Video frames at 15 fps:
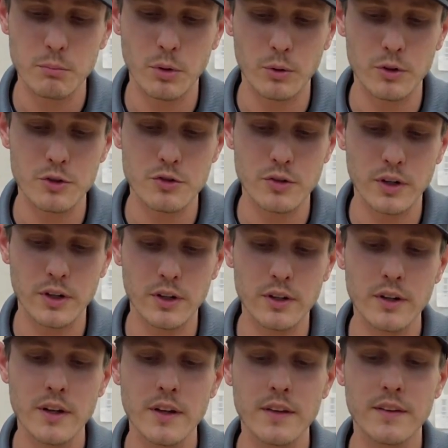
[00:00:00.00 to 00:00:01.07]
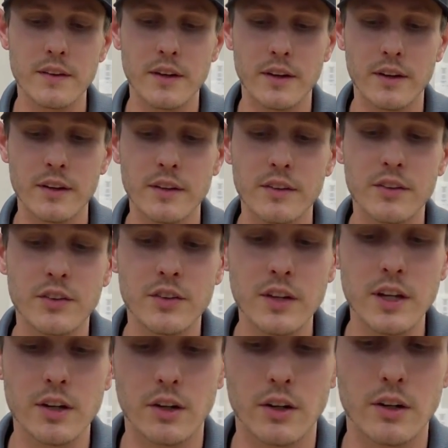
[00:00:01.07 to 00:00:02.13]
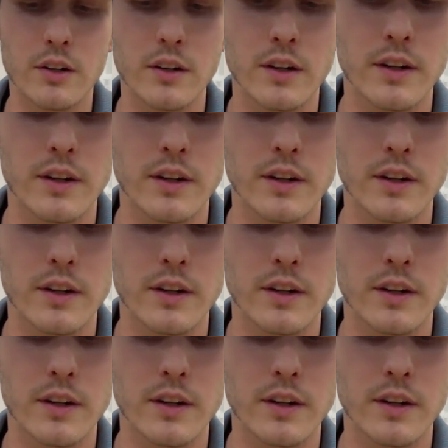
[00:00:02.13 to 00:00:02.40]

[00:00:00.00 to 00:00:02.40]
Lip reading: pull the trigger, the sear